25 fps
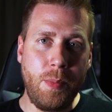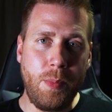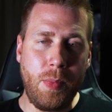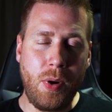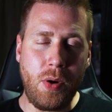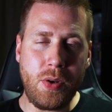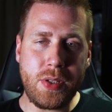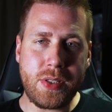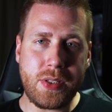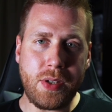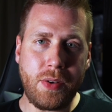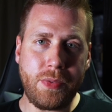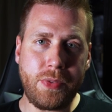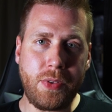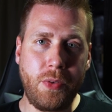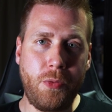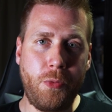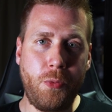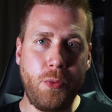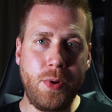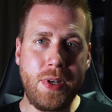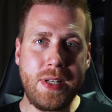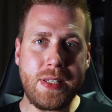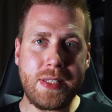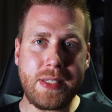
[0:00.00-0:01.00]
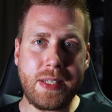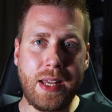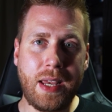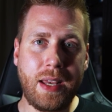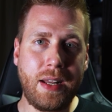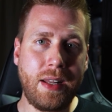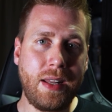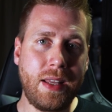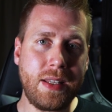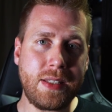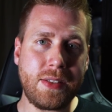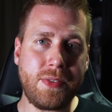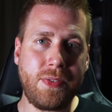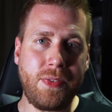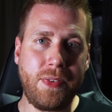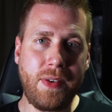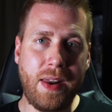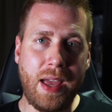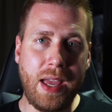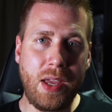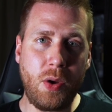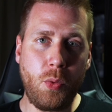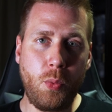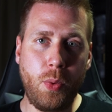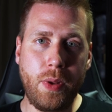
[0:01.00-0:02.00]
Most of the freestylers
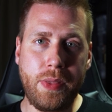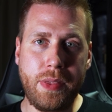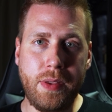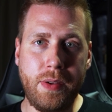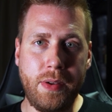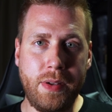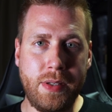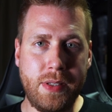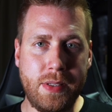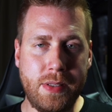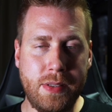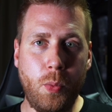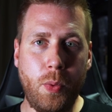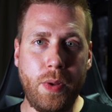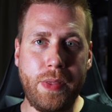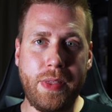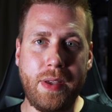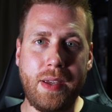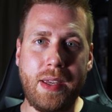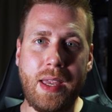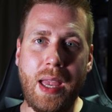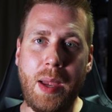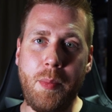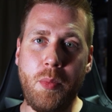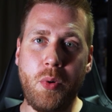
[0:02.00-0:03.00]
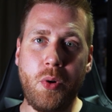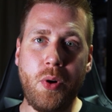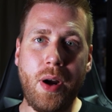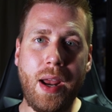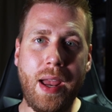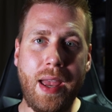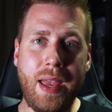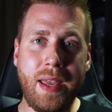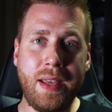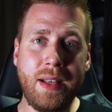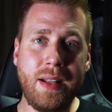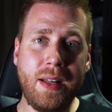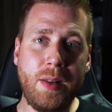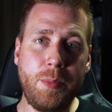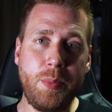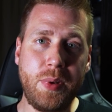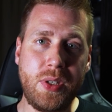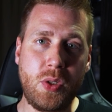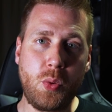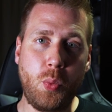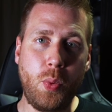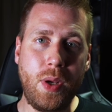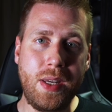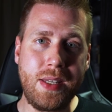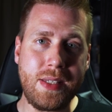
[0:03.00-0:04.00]
fly with the camera angle
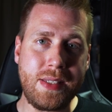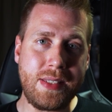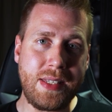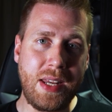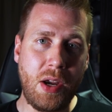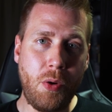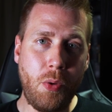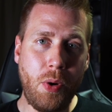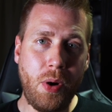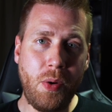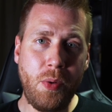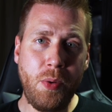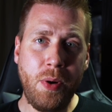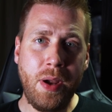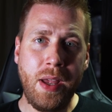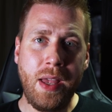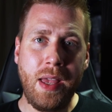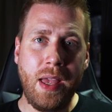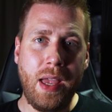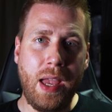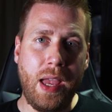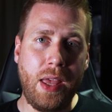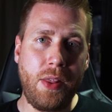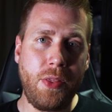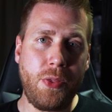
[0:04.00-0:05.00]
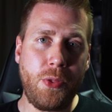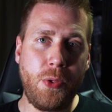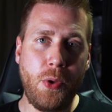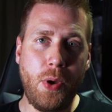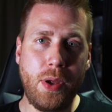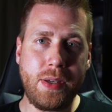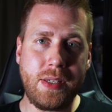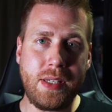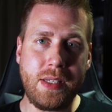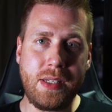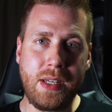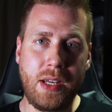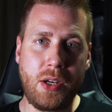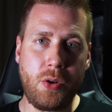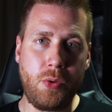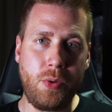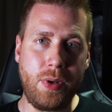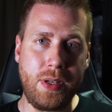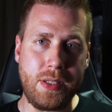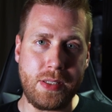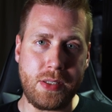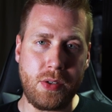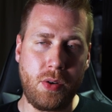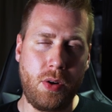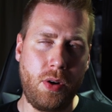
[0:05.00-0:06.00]
between 0 and 30
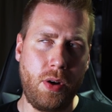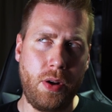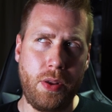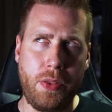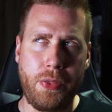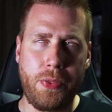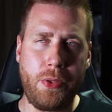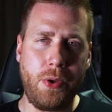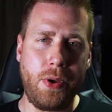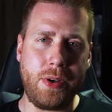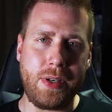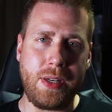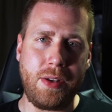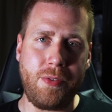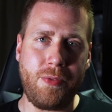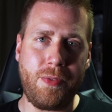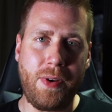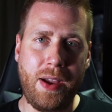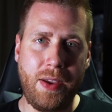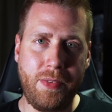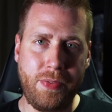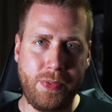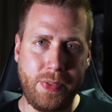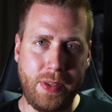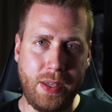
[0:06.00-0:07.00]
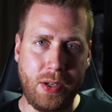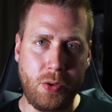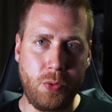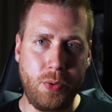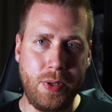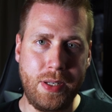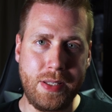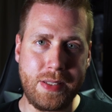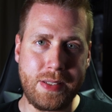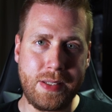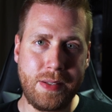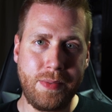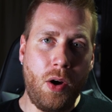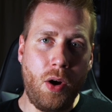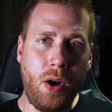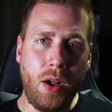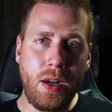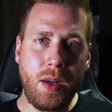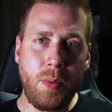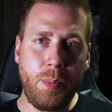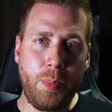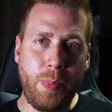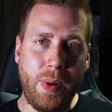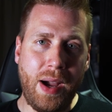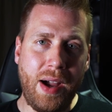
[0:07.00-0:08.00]
degrees or 35 degrees.
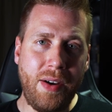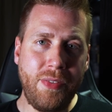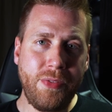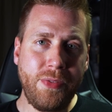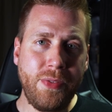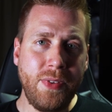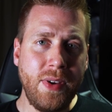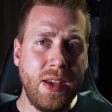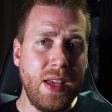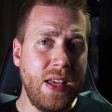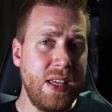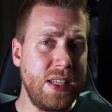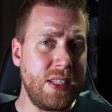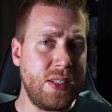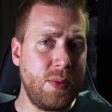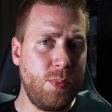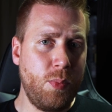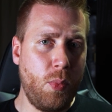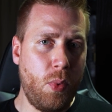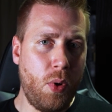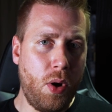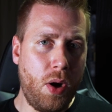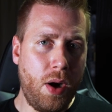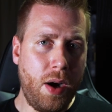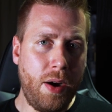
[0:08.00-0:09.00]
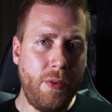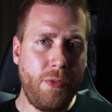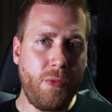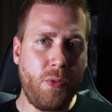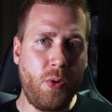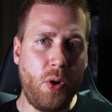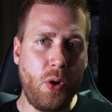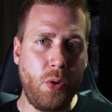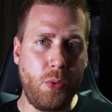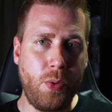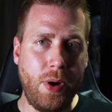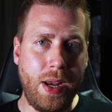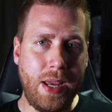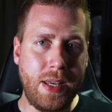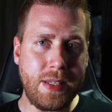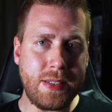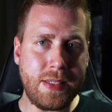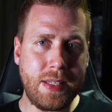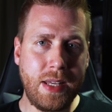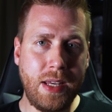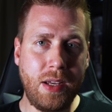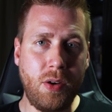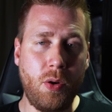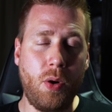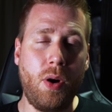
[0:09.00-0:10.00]
All above is more for
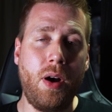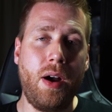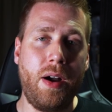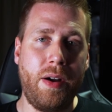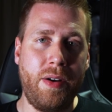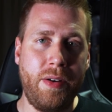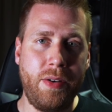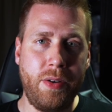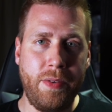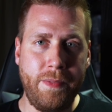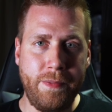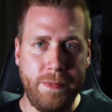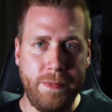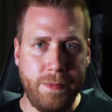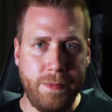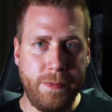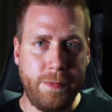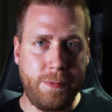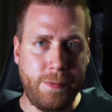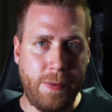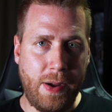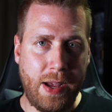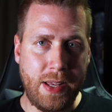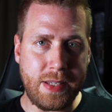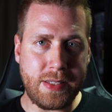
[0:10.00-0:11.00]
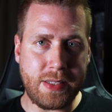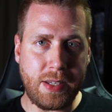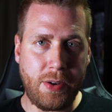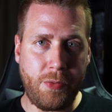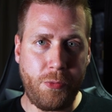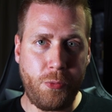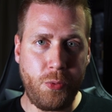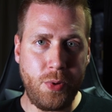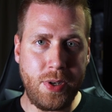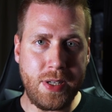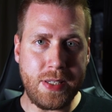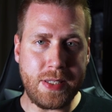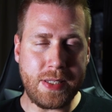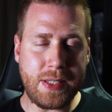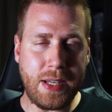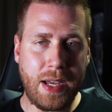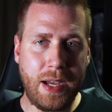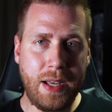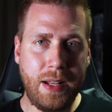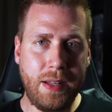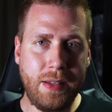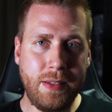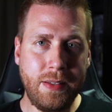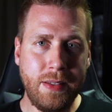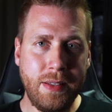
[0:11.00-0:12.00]
racing or faster
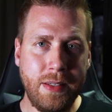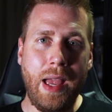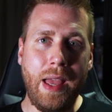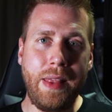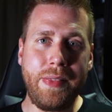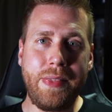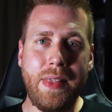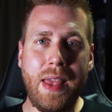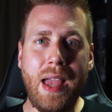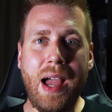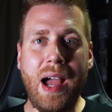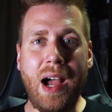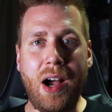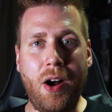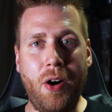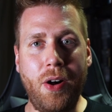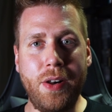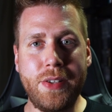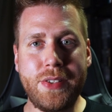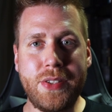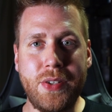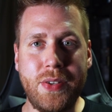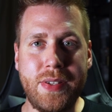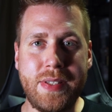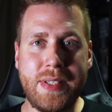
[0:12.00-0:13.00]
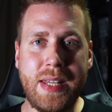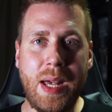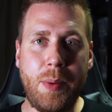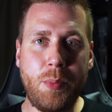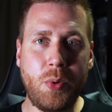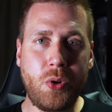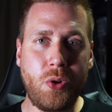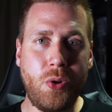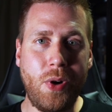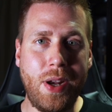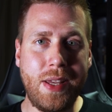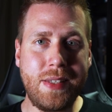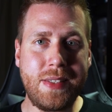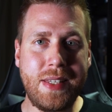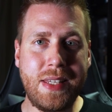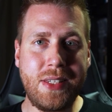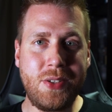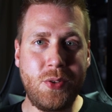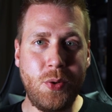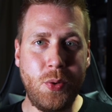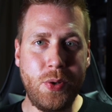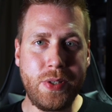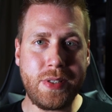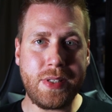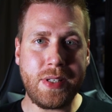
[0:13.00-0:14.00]
freestyle. And there are also some crazy
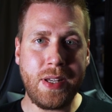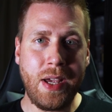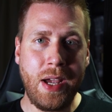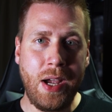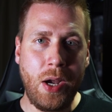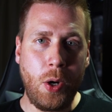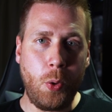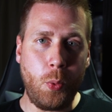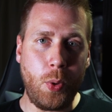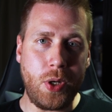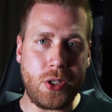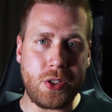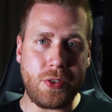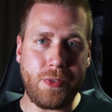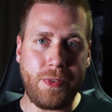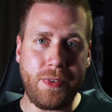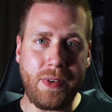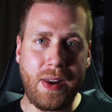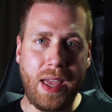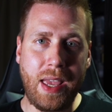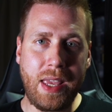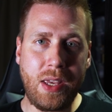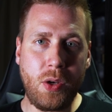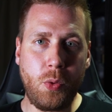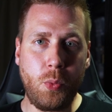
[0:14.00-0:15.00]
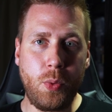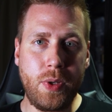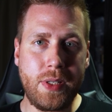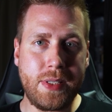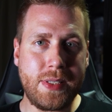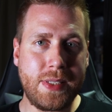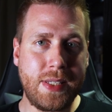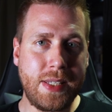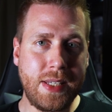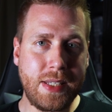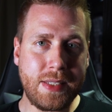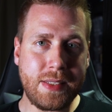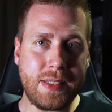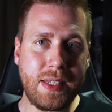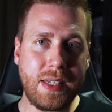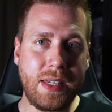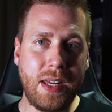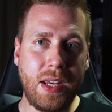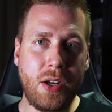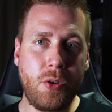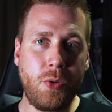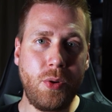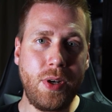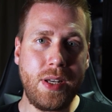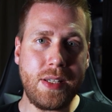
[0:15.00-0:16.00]
dudes which flying with 60
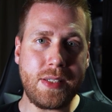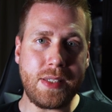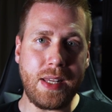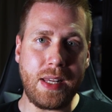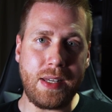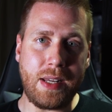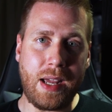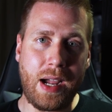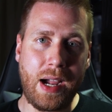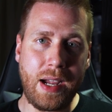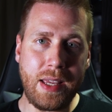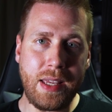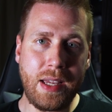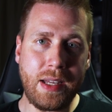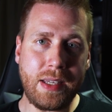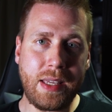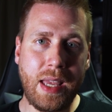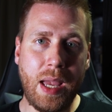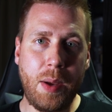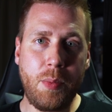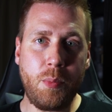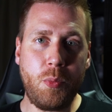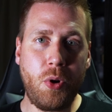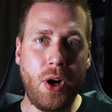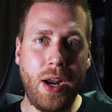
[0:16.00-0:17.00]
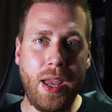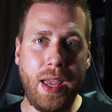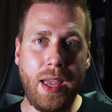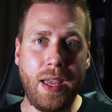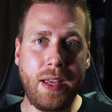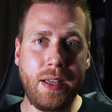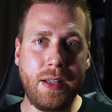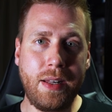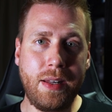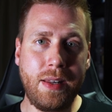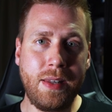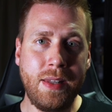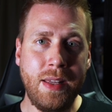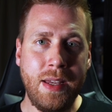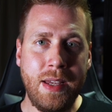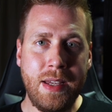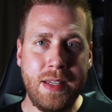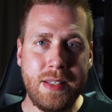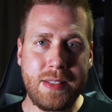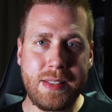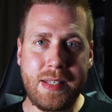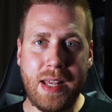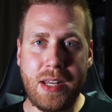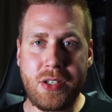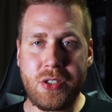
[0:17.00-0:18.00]
degrees and higher camera angle,
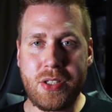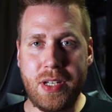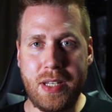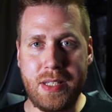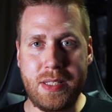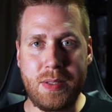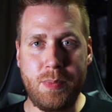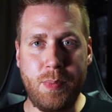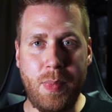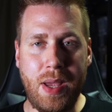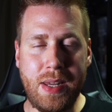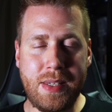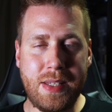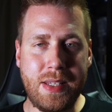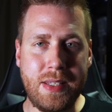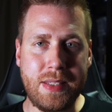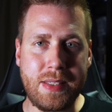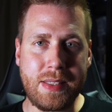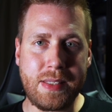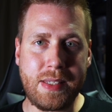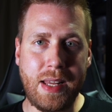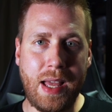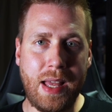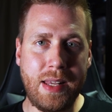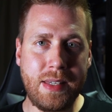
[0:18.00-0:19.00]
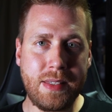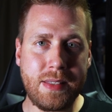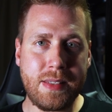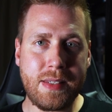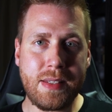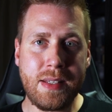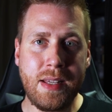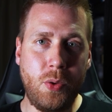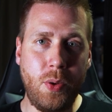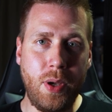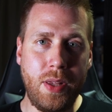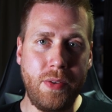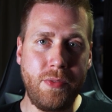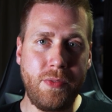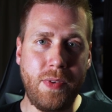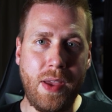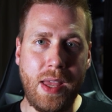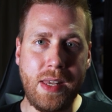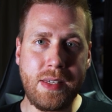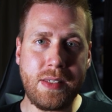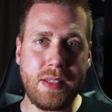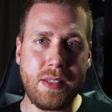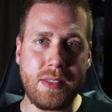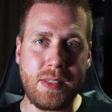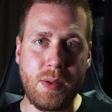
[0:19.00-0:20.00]
such as Matty Stunts, who
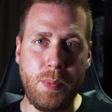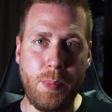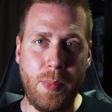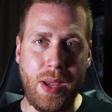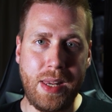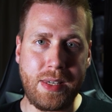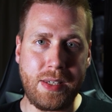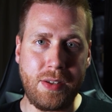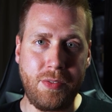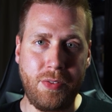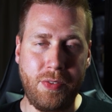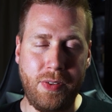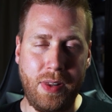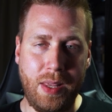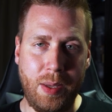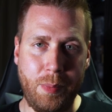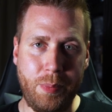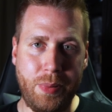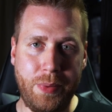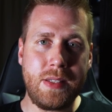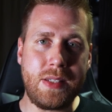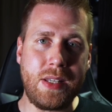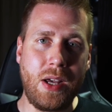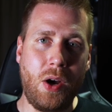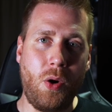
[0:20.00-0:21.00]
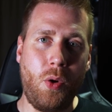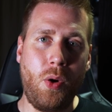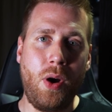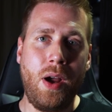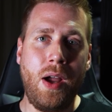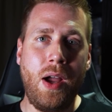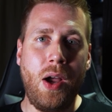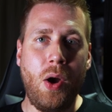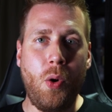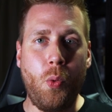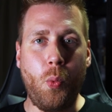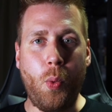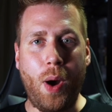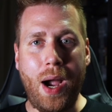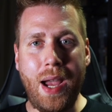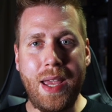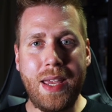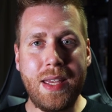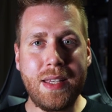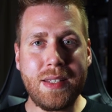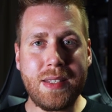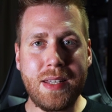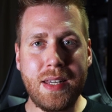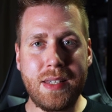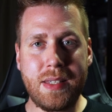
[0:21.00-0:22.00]
invented the Matty flip. So why
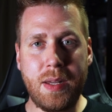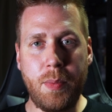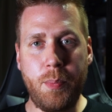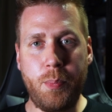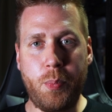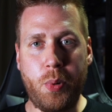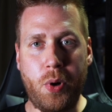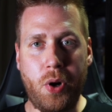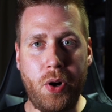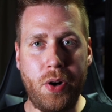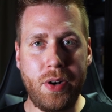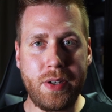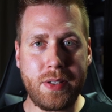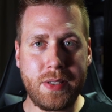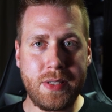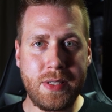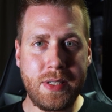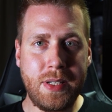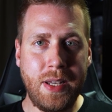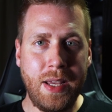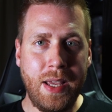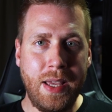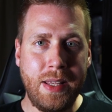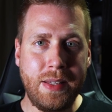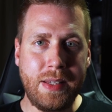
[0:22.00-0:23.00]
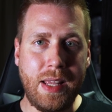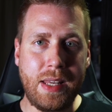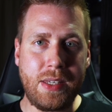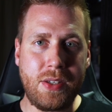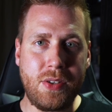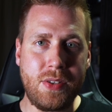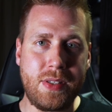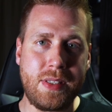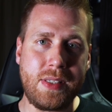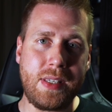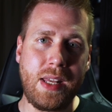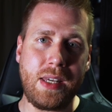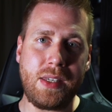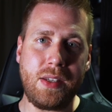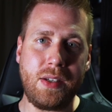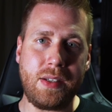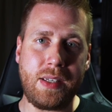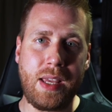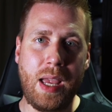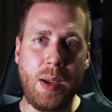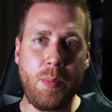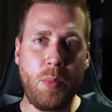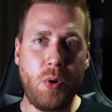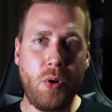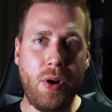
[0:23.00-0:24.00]
is it important that you set your
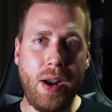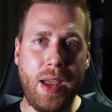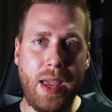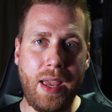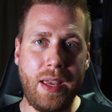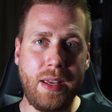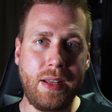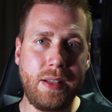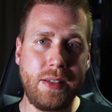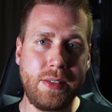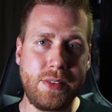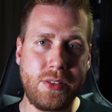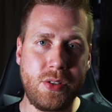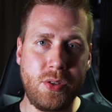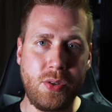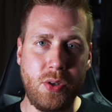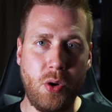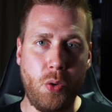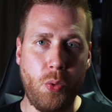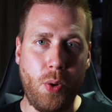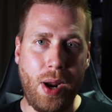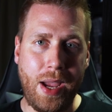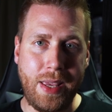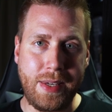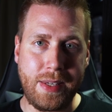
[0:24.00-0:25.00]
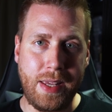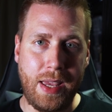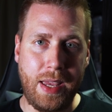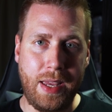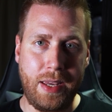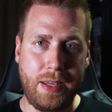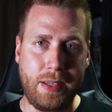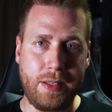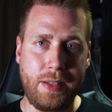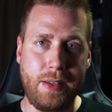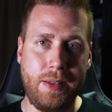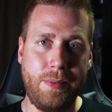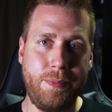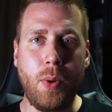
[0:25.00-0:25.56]
camera angle to the right angle?